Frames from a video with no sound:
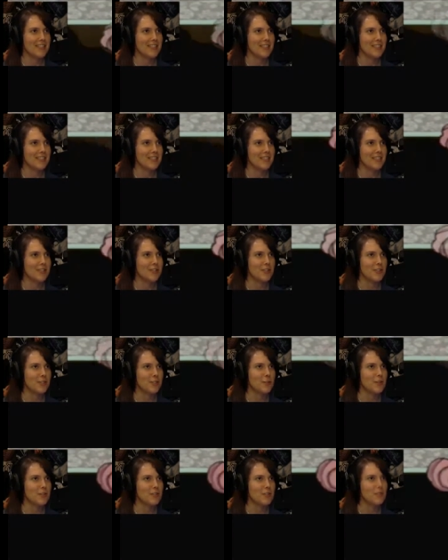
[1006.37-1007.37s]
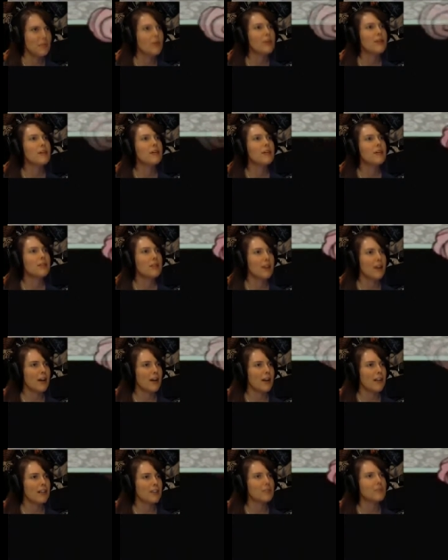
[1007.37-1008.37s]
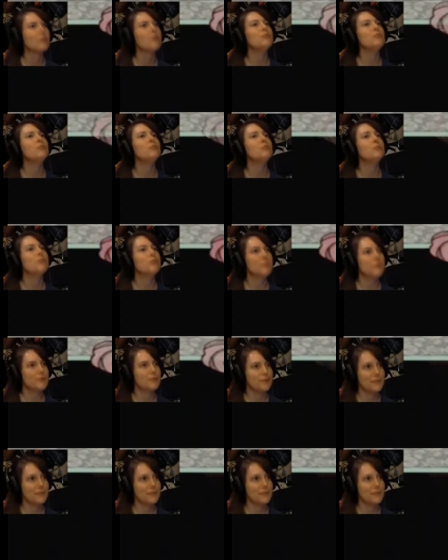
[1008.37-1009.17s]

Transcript: Is that it? You pesty mutt? I already told you.